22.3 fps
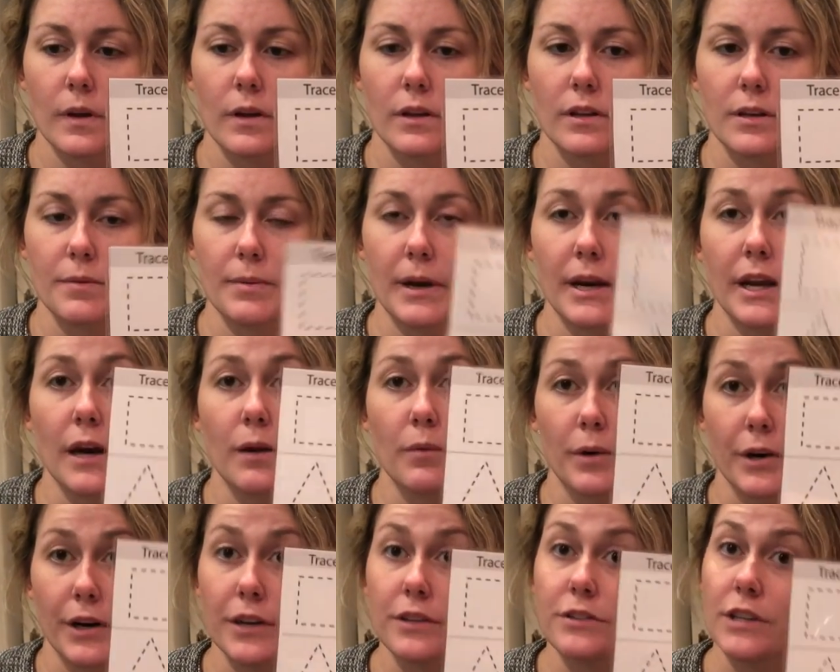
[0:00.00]
depending on
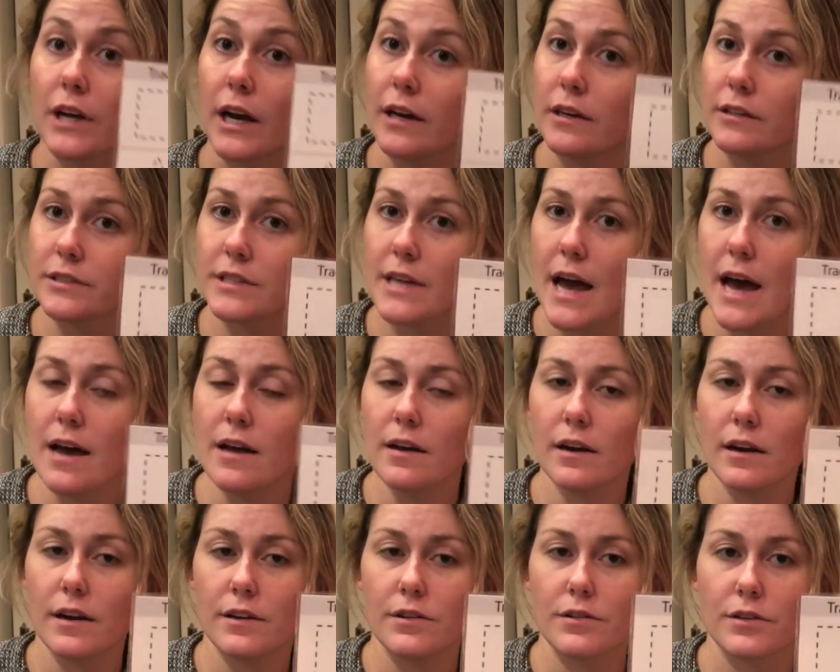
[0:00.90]
where your child's at,
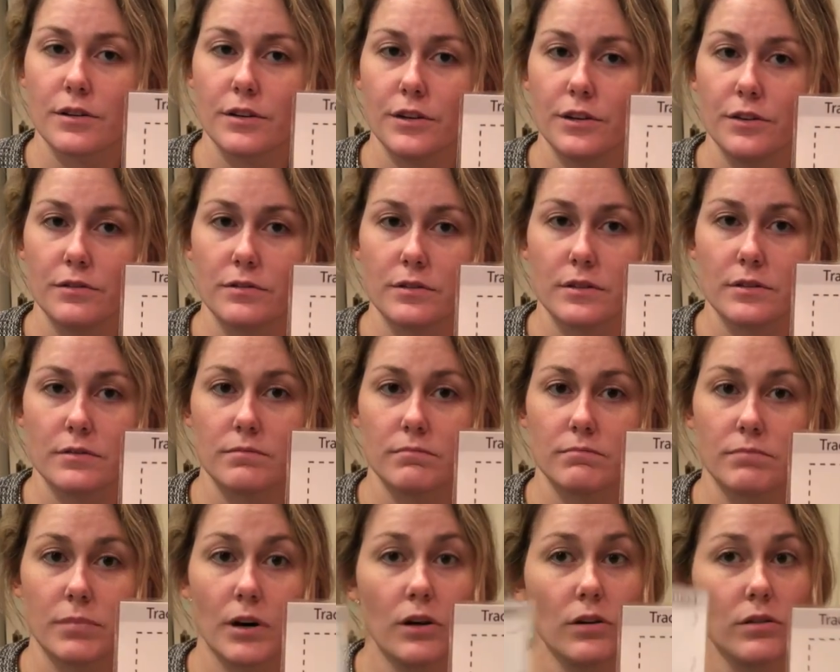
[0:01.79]
you can use
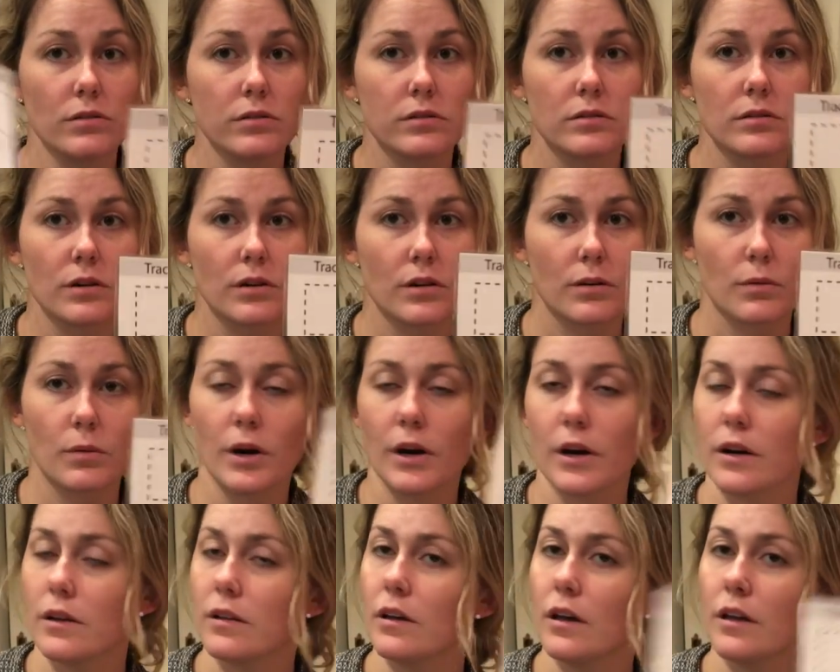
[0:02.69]
both or one
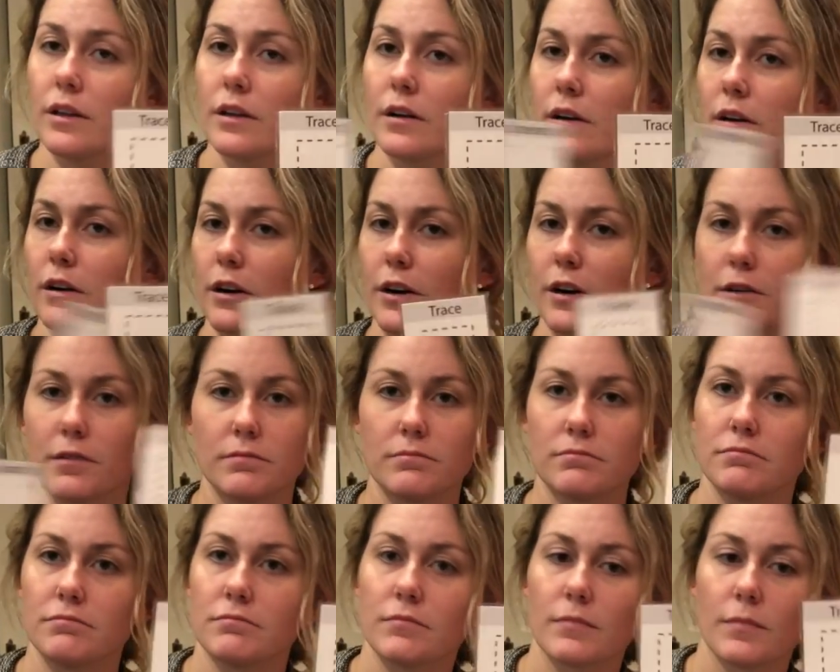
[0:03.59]
or the other or
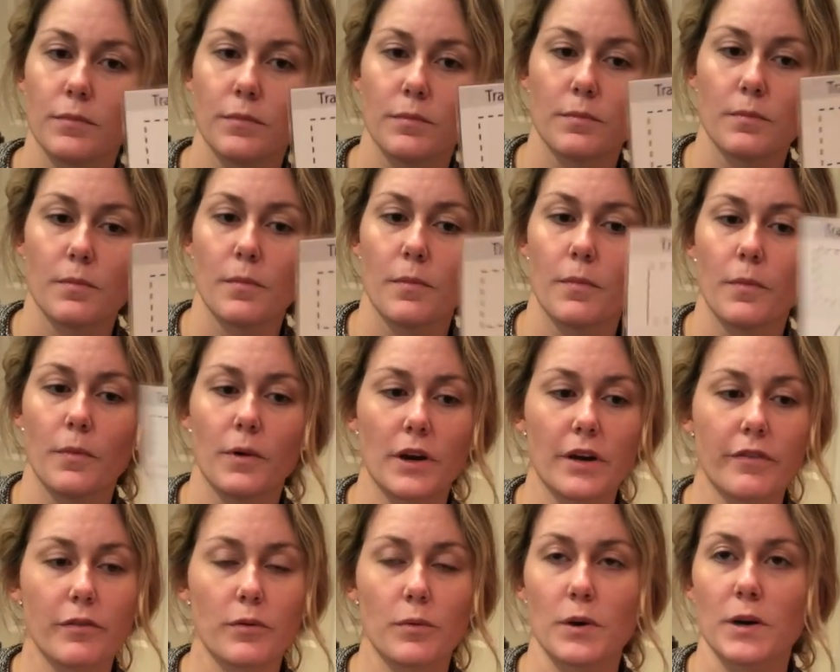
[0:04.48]

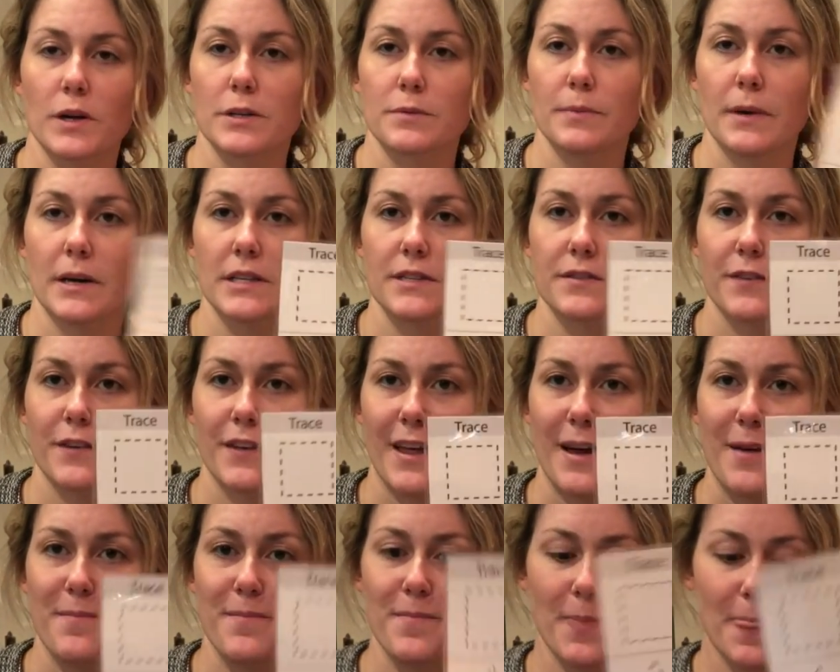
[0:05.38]
whatever works best for
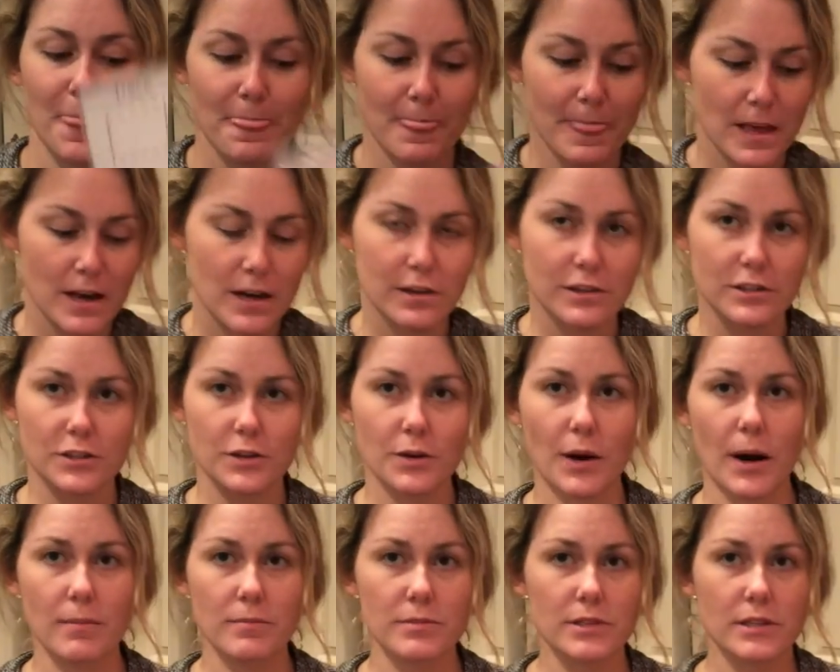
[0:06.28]
them. So
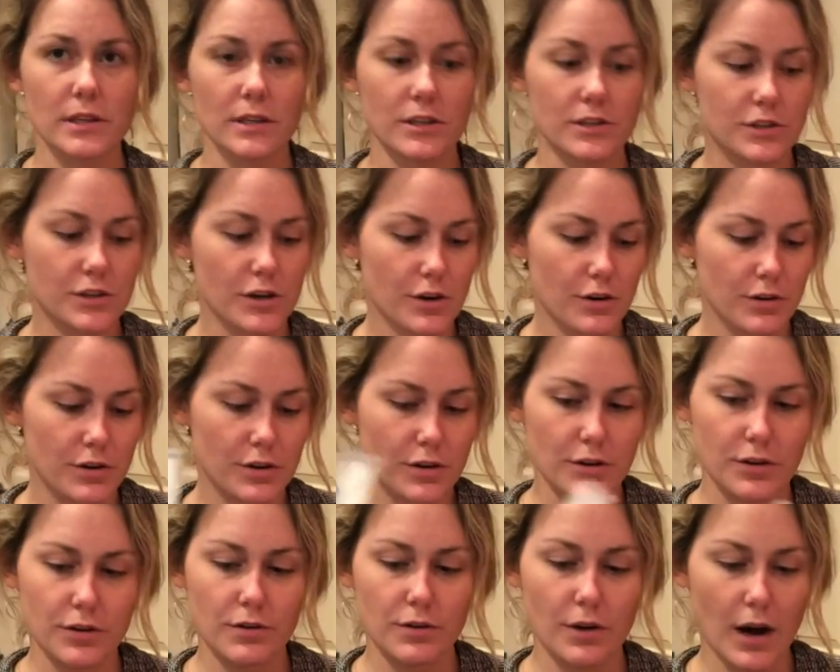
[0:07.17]
I'm just going to show
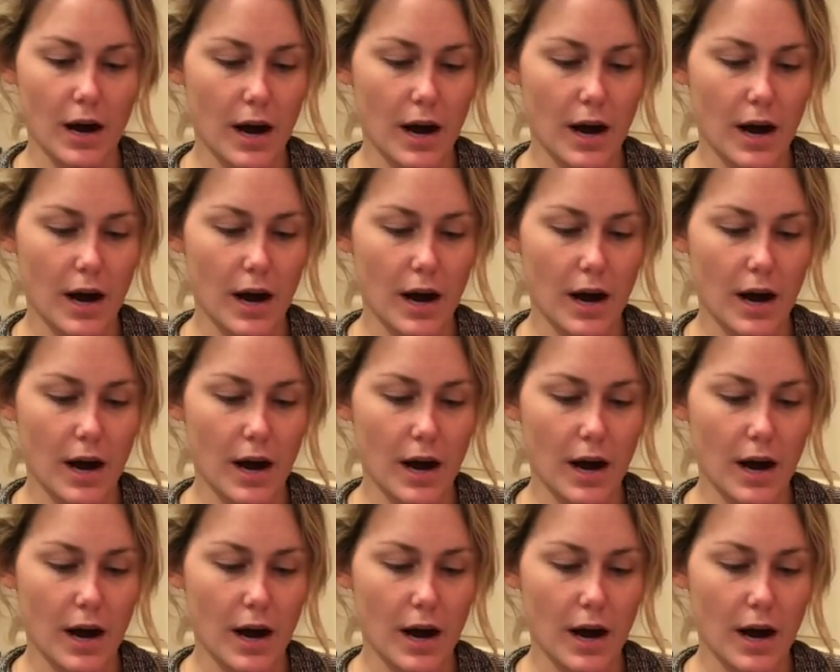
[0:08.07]
you